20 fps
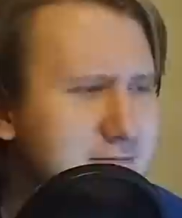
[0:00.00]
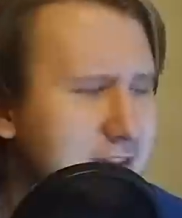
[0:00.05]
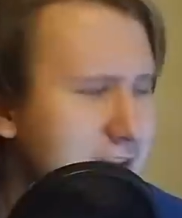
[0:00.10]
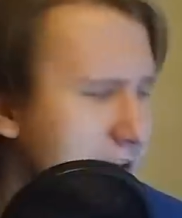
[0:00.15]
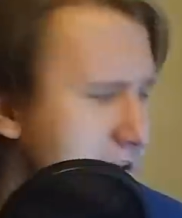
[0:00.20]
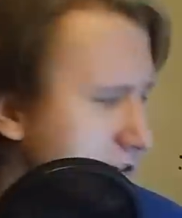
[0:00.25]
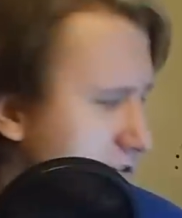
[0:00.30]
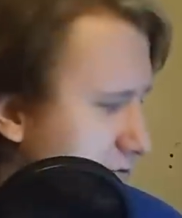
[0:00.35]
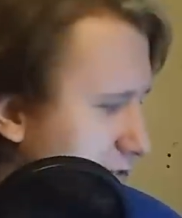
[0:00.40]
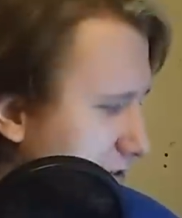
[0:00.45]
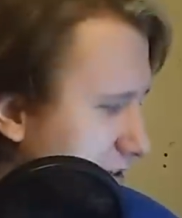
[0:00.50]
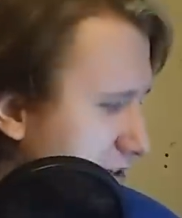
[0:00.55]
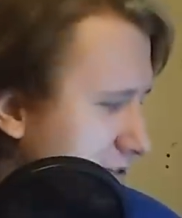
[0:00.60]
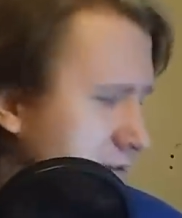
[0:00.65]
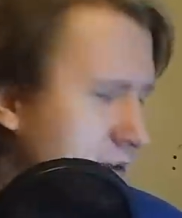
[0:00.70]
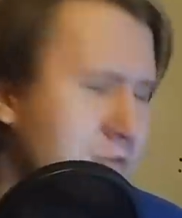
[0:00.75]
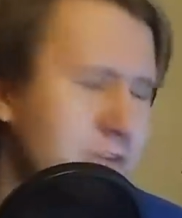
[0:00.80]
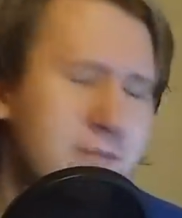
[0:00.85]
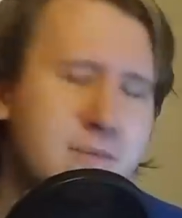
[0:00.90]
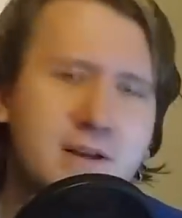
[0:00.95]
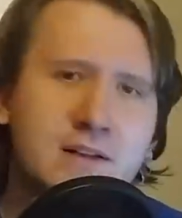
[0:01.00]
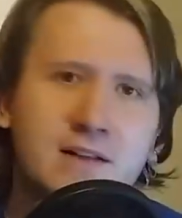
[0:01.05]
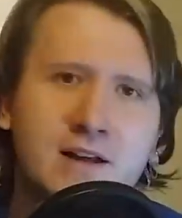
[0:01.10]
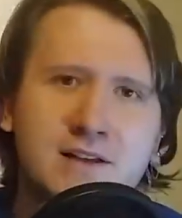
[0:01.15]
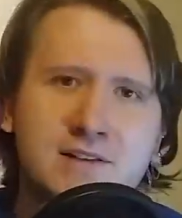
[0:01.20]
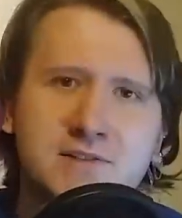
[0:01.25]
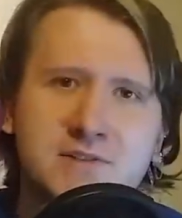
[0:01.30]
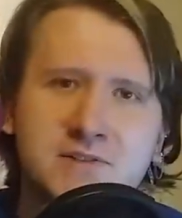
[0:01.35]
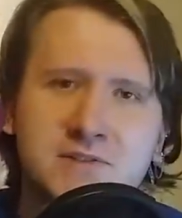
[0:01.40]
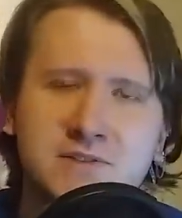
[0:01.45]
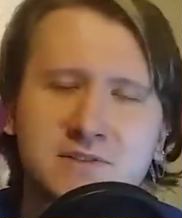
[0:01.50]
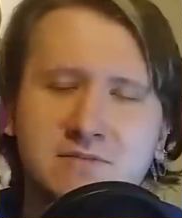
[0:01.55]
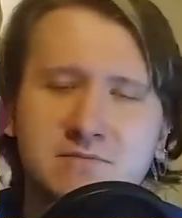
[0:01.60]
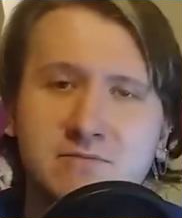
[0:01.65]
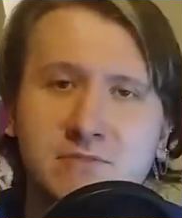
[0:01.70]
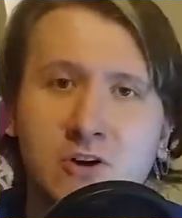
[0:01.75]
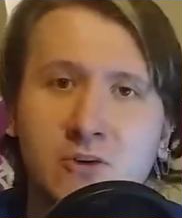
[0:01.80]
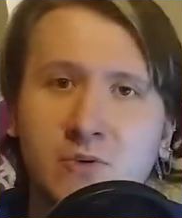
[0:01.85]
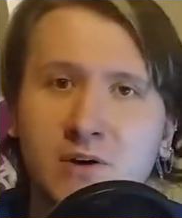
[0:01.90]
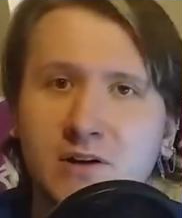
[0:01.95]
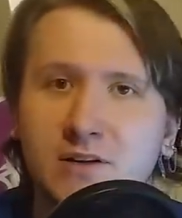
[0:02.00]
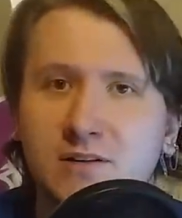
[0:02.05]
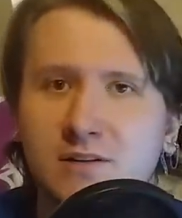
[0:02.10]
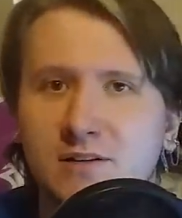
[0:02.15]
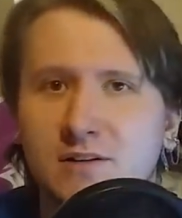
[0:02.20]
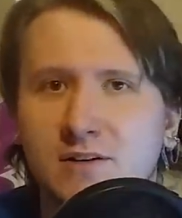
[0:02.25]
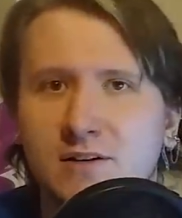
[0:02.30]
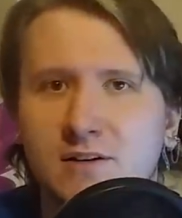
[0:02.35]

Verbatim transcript: I just realized I'm not wearing my glasses. Oh well.